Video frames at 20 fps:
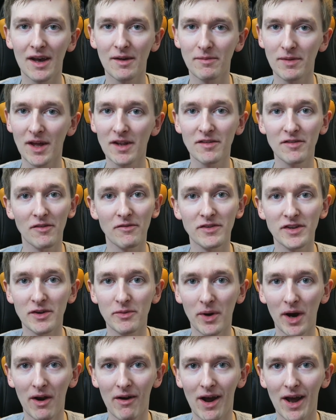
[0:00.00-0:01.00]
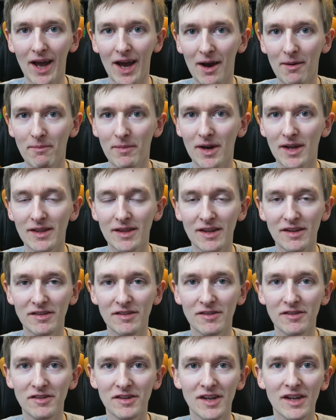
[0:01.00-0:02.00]
That's obviously where I am. This
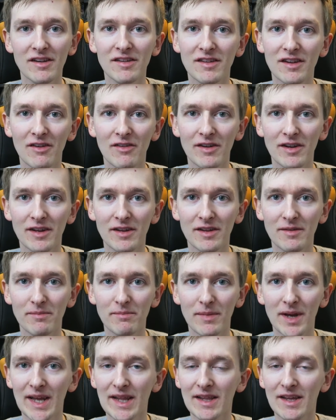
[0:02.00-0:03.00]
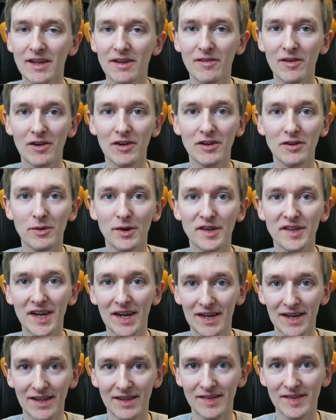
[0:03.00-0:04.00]
doesn't necessarily mean that you got to do
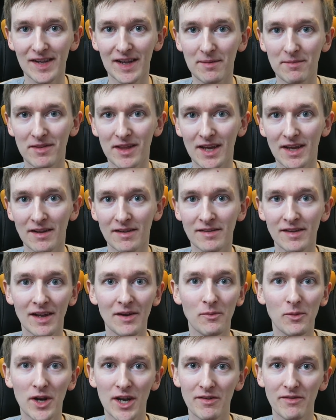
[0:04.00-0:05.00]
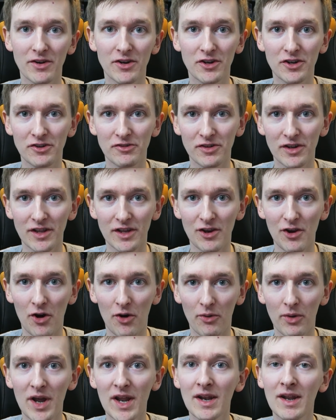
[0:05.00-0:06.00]
exactly the same things in whatever country that
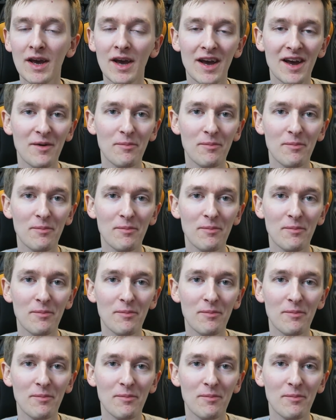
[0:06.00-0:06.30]
you're in,